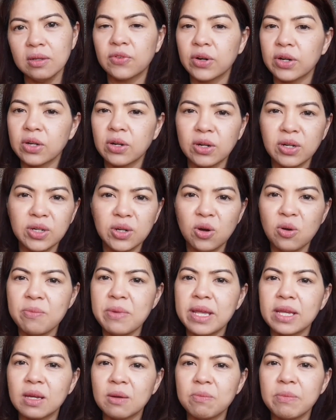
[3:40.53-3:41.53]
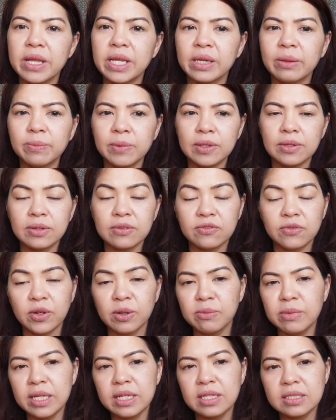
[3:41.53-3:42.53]
For your no makeup look,
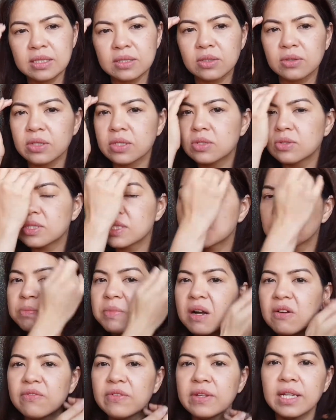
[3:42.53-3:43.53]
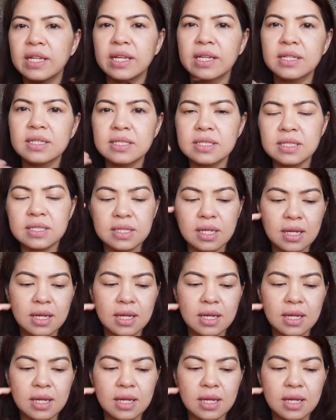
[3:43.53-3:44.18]
for me is to reduce the puffiness,